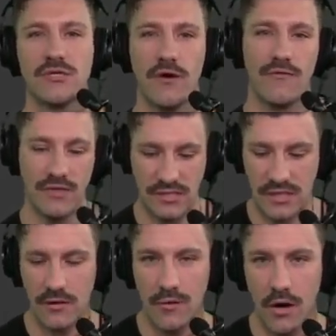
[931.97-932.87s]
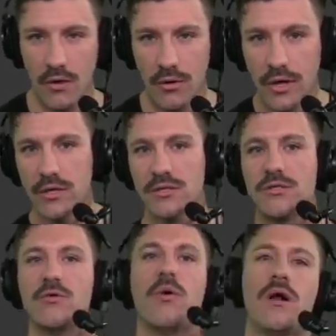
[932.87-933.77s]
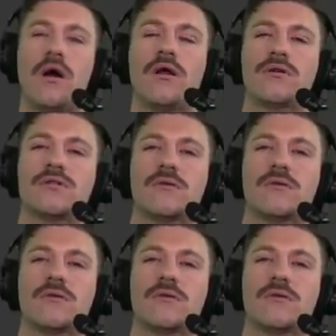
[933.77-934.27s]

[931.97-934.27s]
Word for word: So zero to 100.